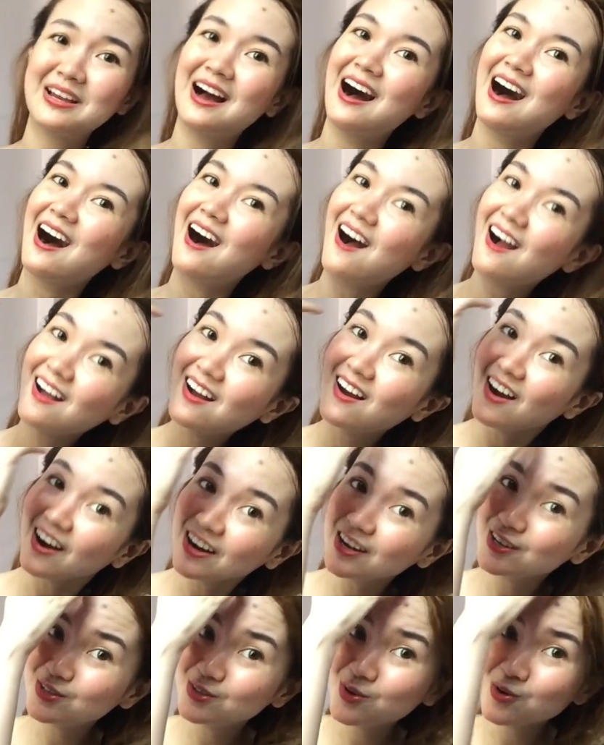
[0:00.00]
yun?
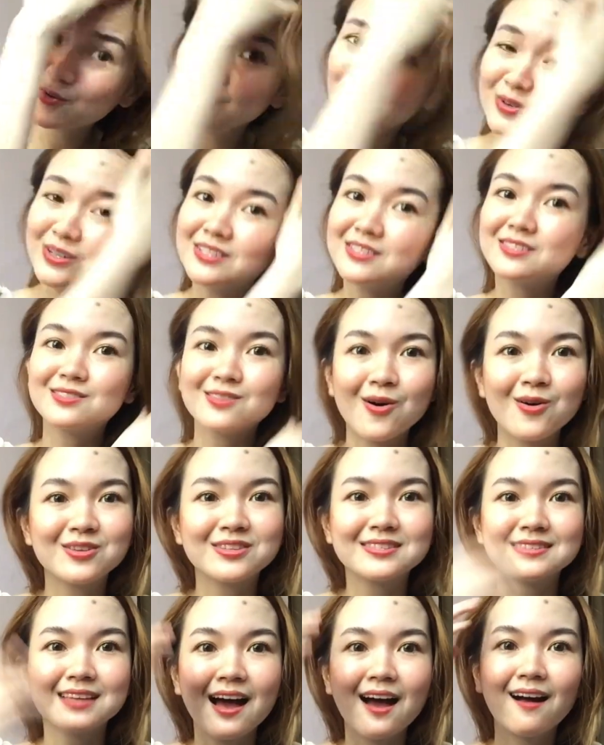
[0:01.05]
Haggard over
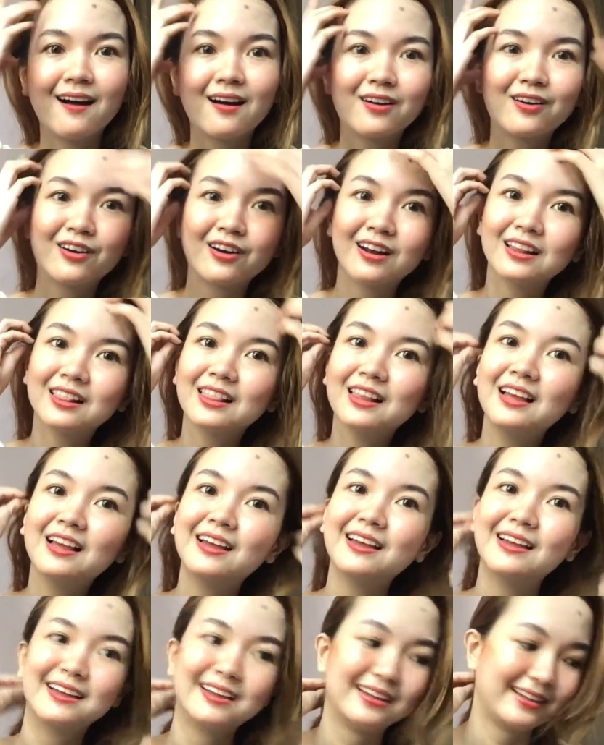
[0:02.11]
sauce na ka, girl.
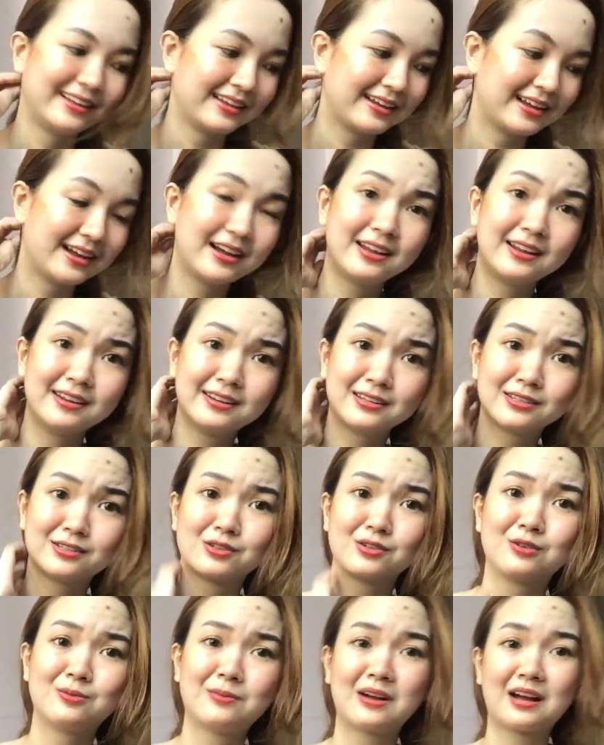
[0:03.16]
Nga na.
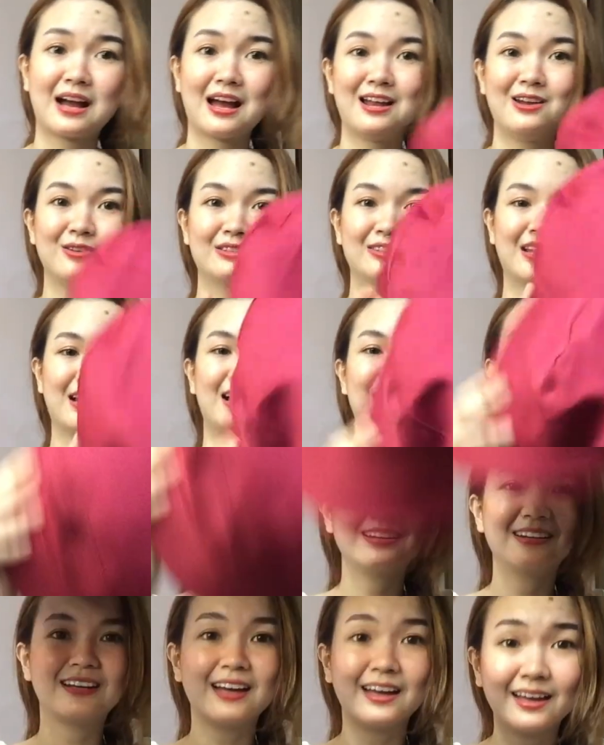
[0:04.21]
So, magkalata
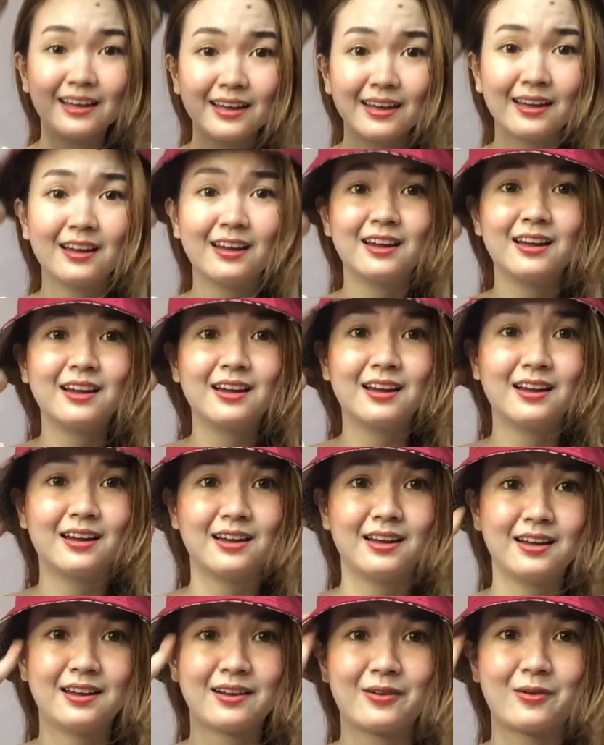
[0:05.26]
again kay
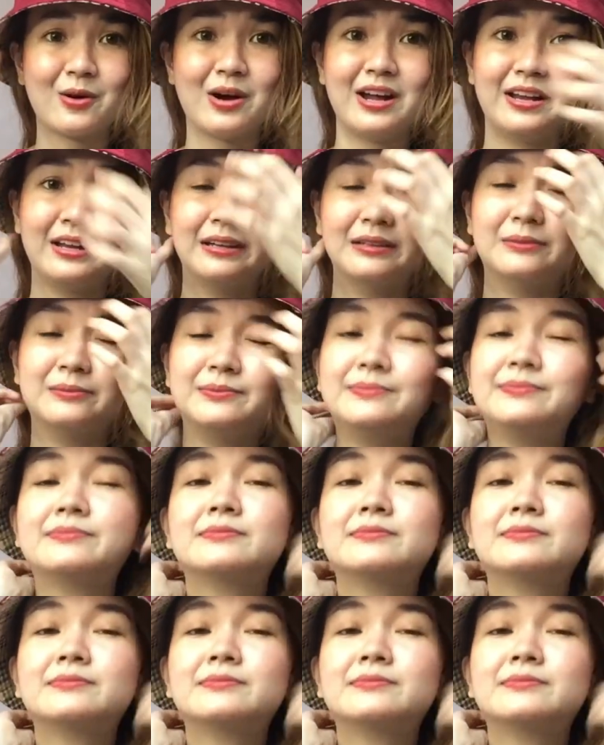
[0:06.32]
Kwan.